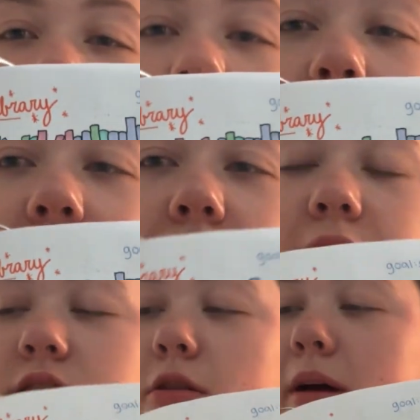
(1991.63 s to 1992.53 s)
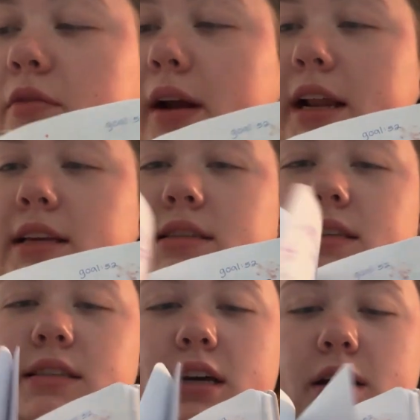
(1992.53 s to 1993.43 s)
the rating. So my rating
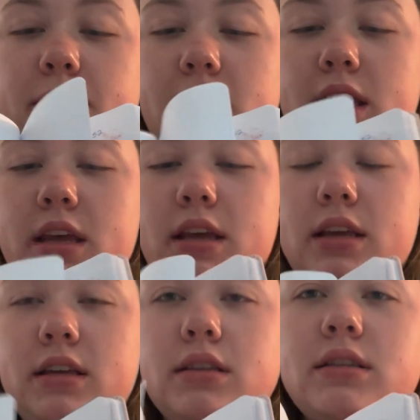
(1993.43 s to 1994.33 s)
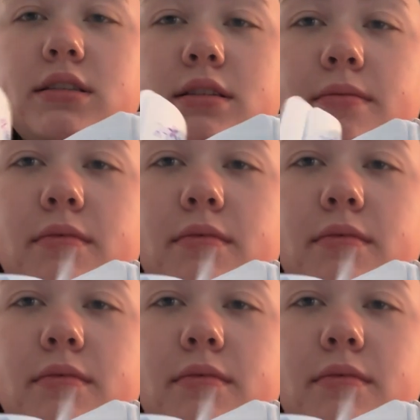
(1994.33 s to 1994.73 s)
system is